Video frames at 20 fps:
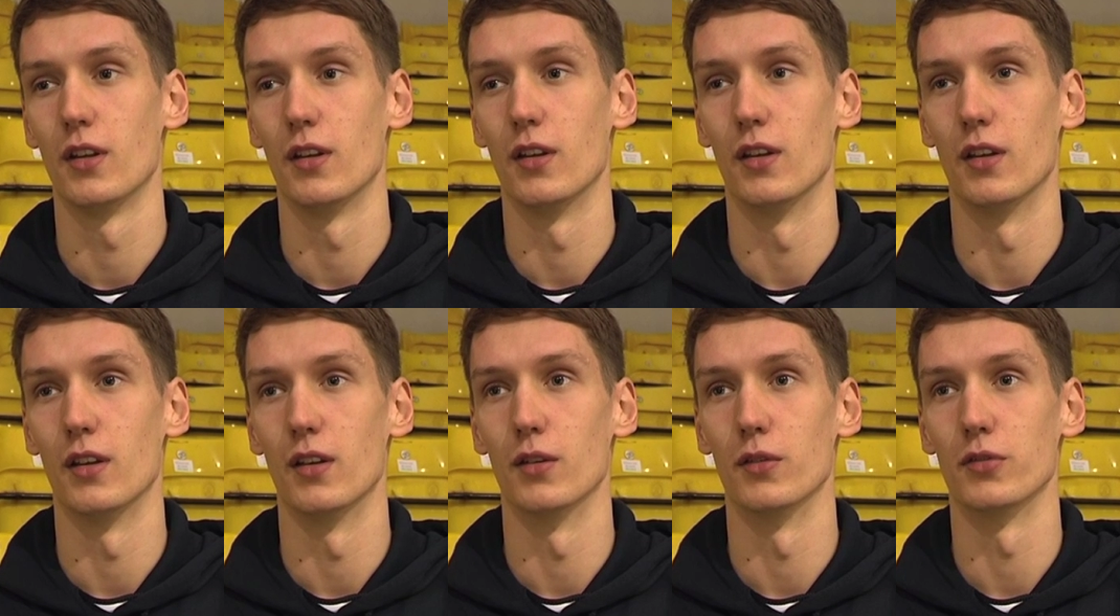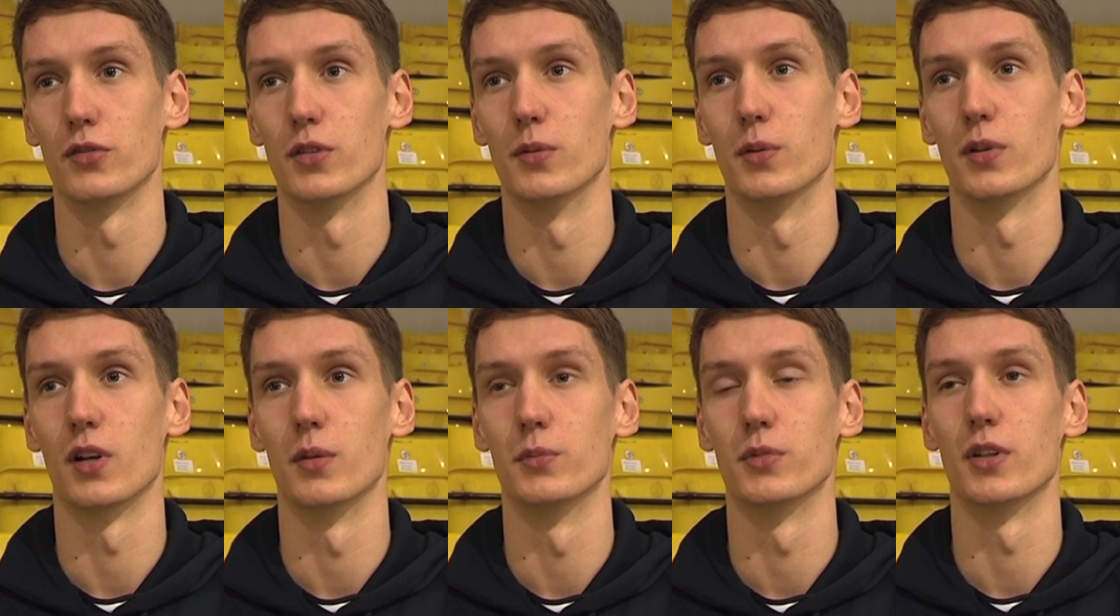Obviously
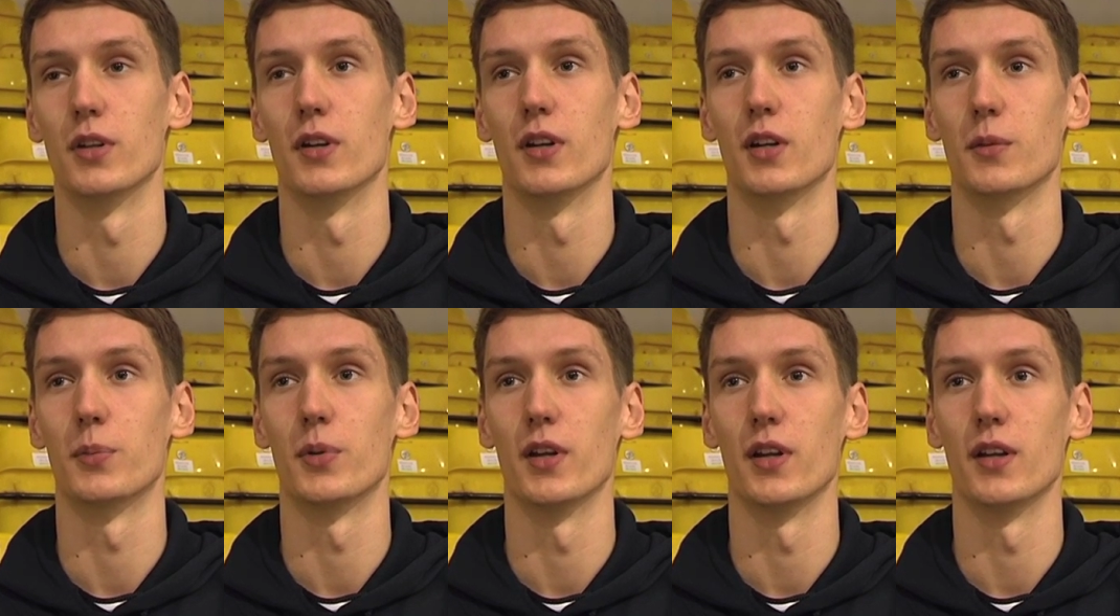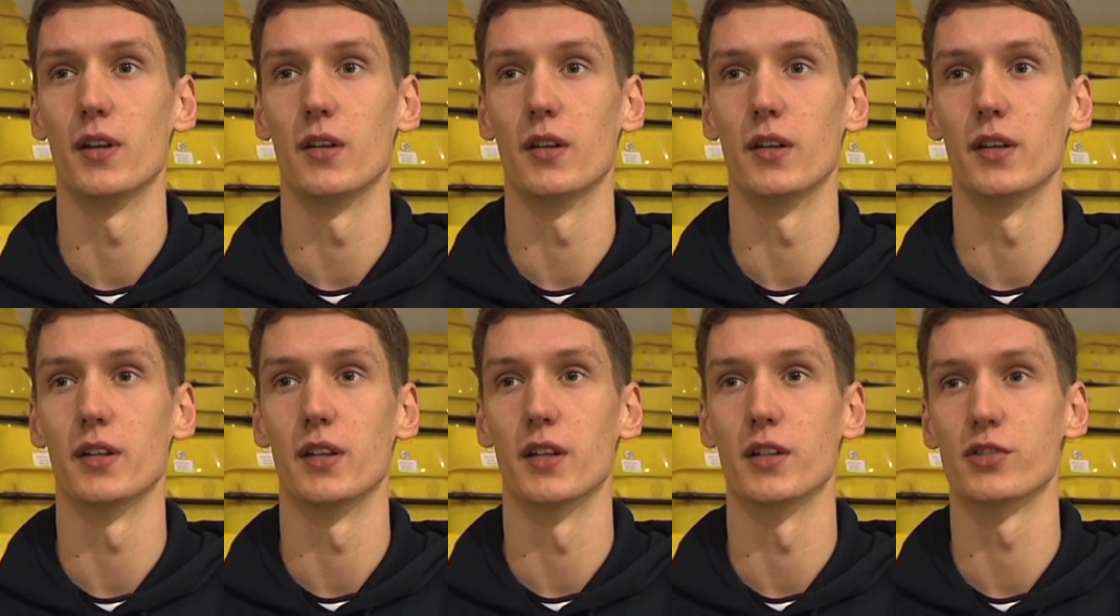we come to the rink pretty
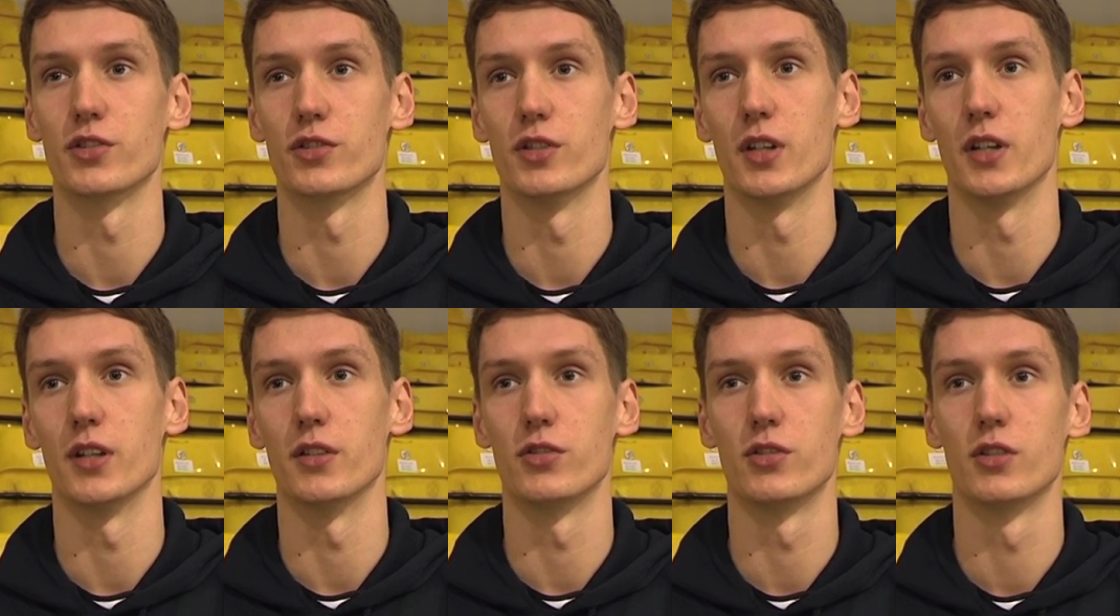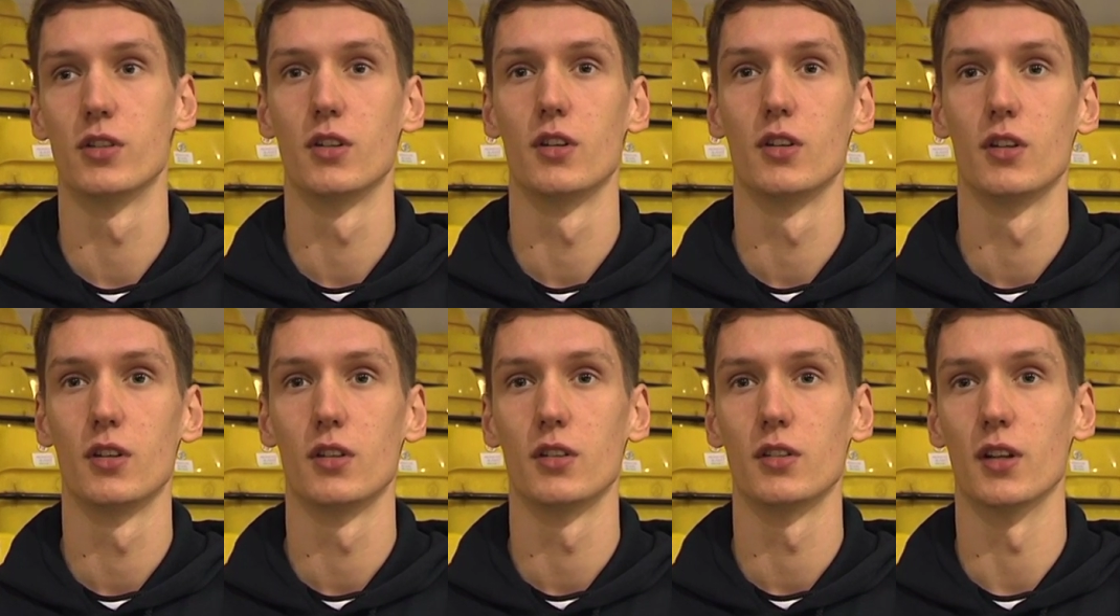early, get a stretch,
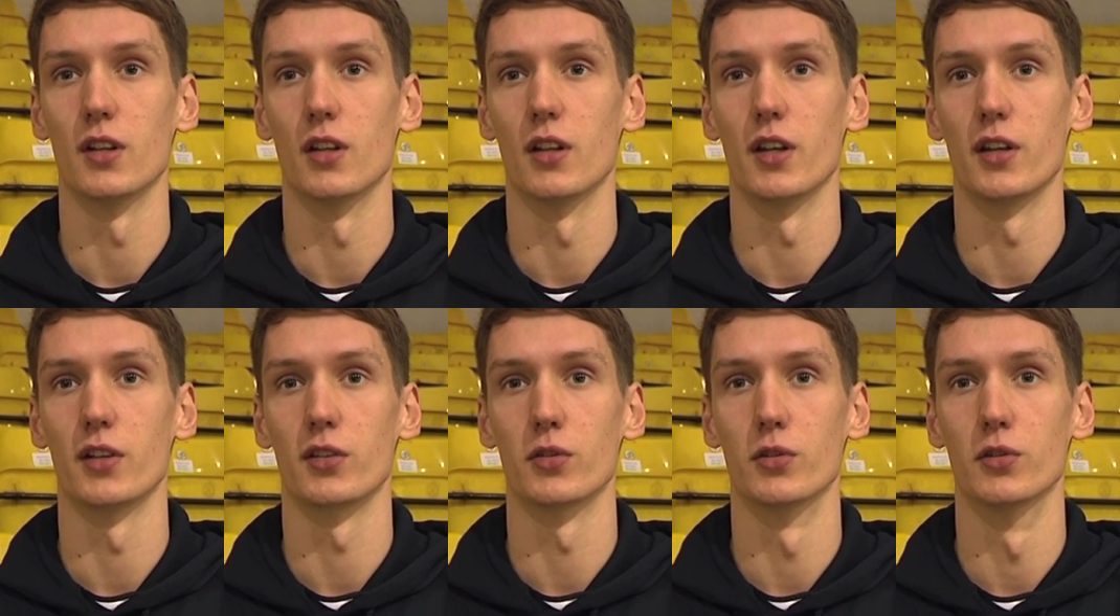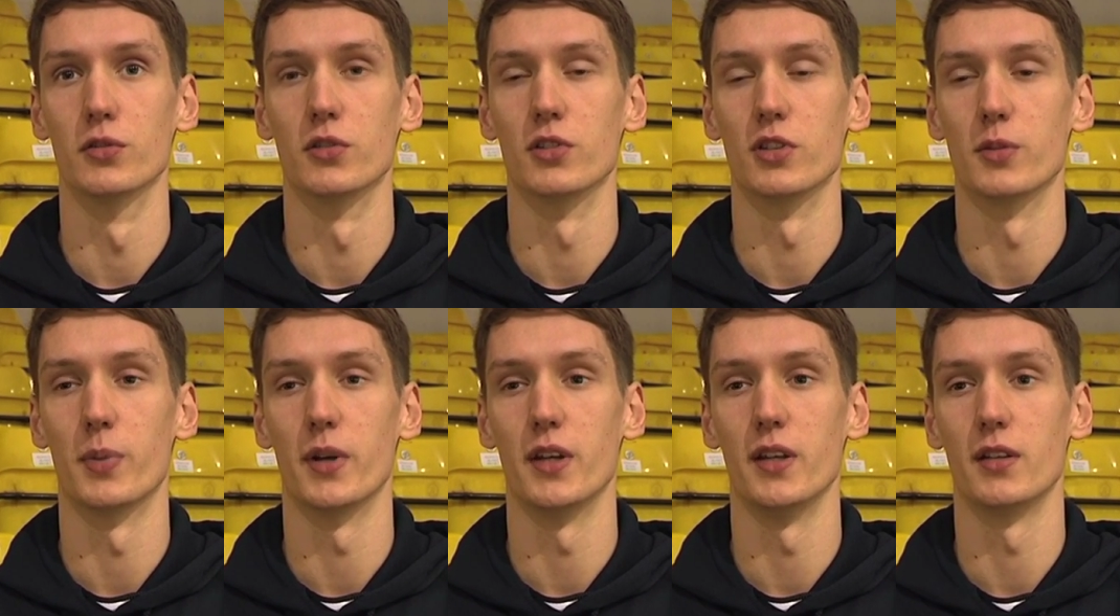get the legs going on
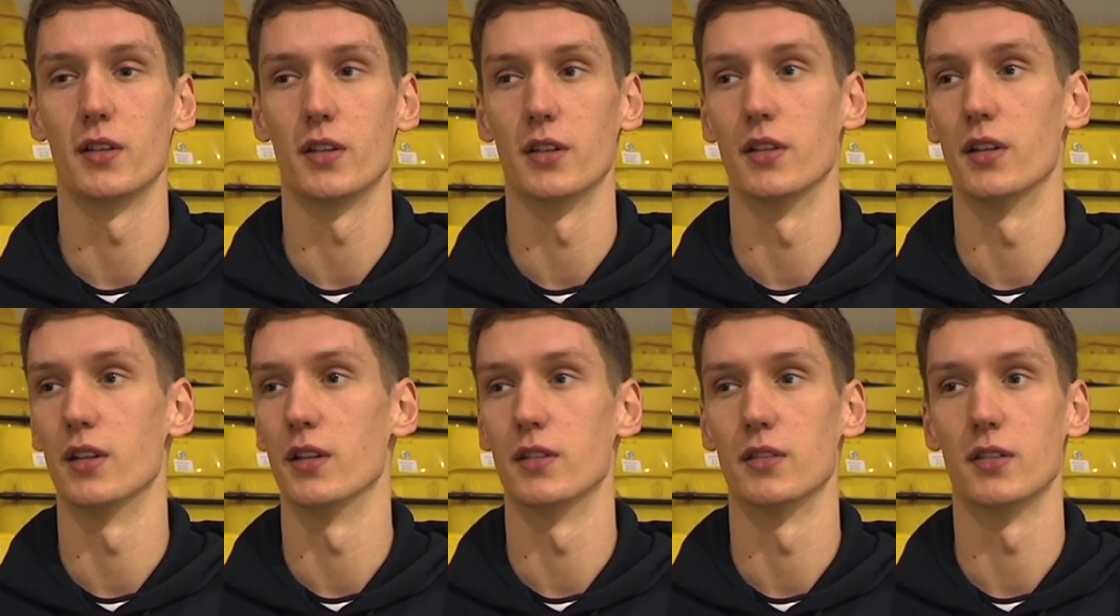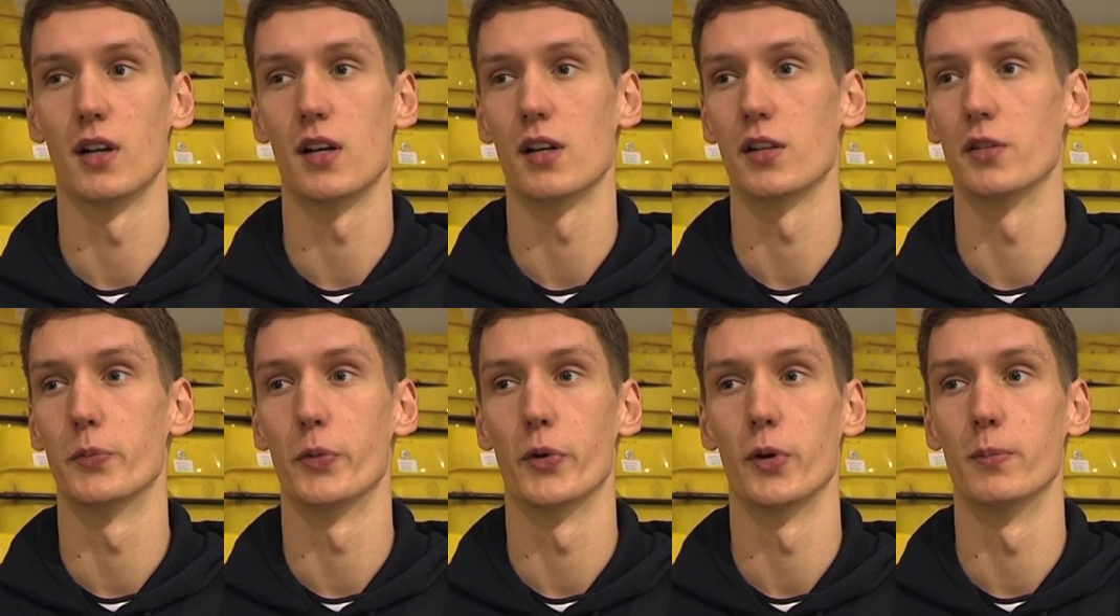the bike and then
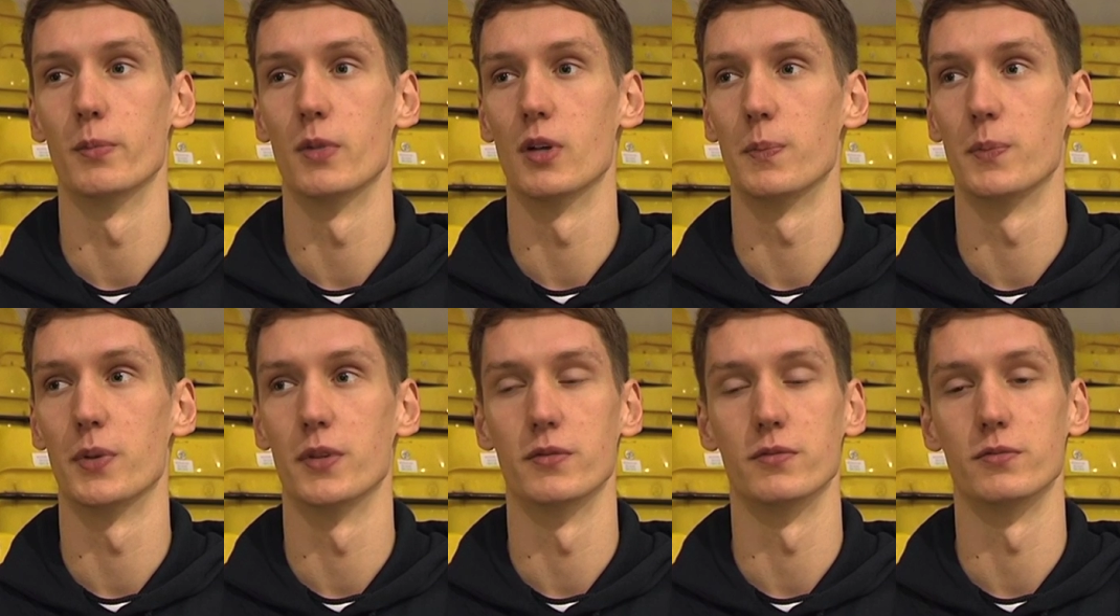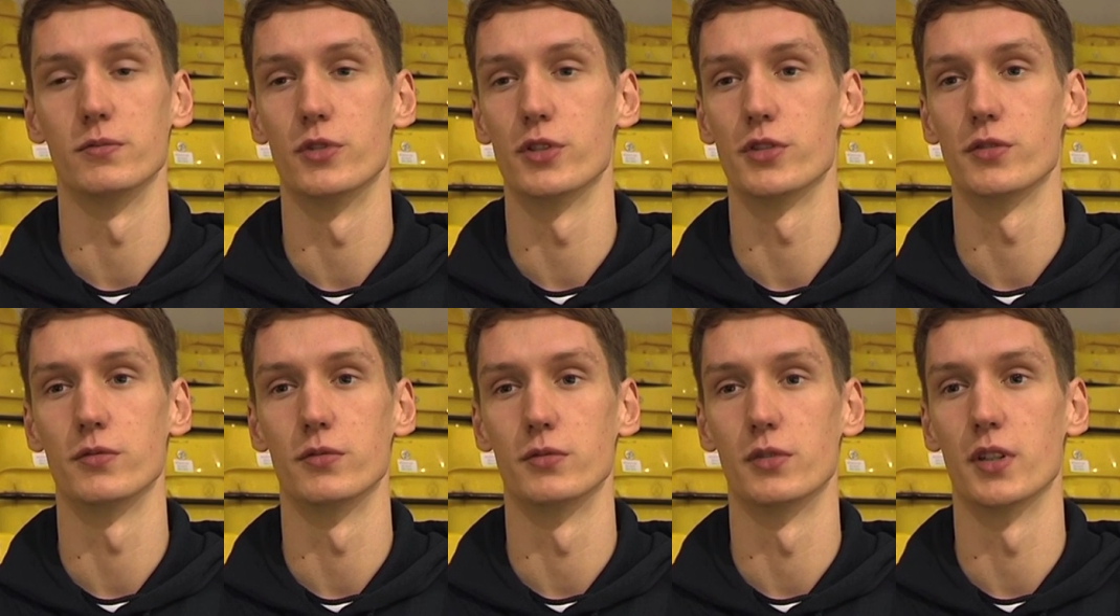hard warm up and
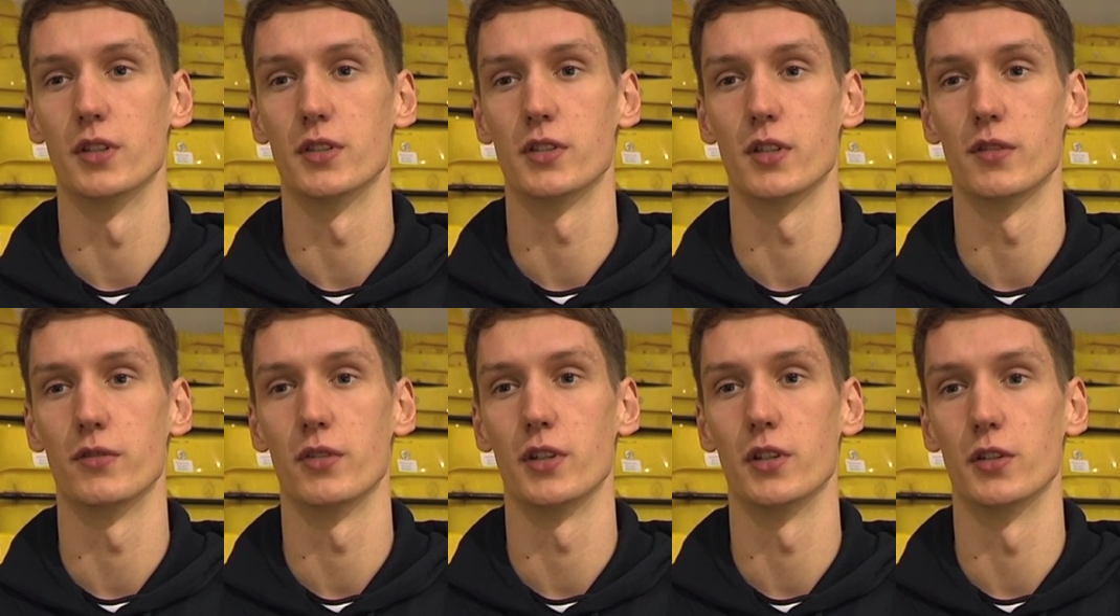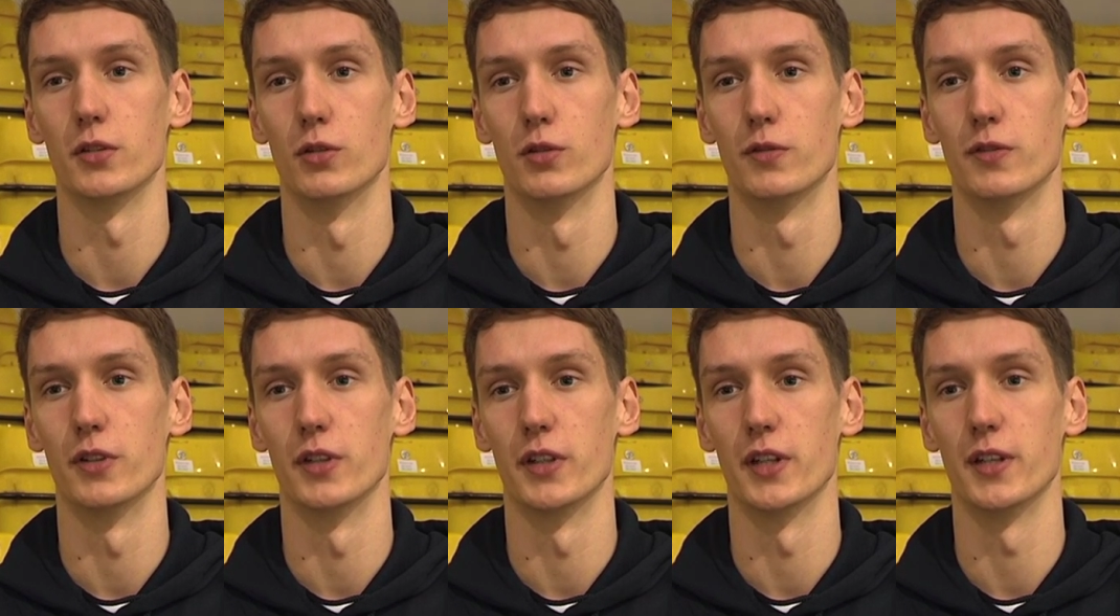just get yourself ready to go
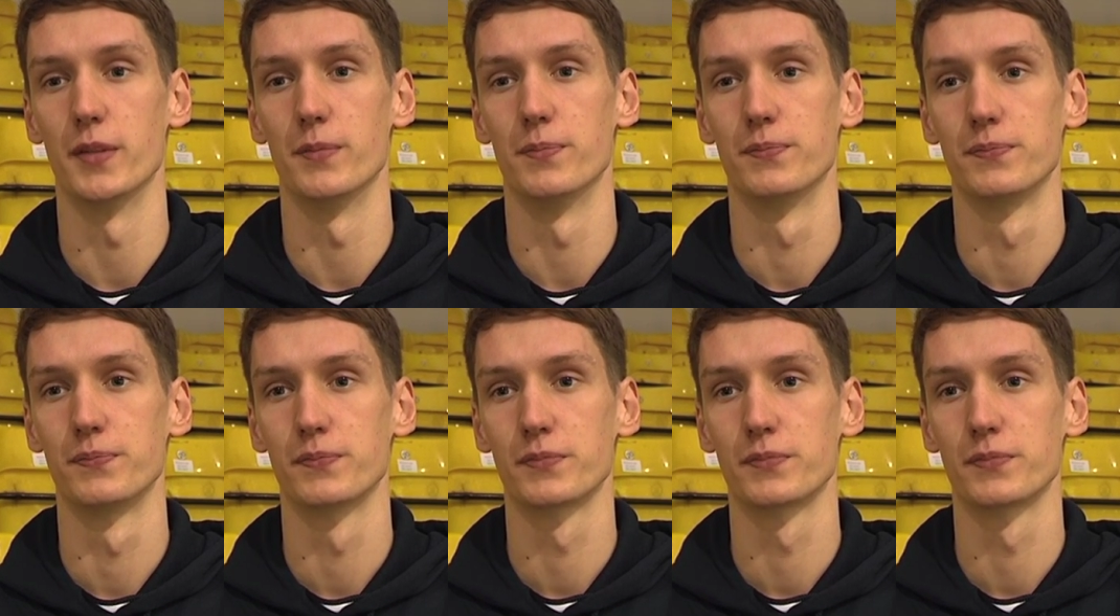for the game.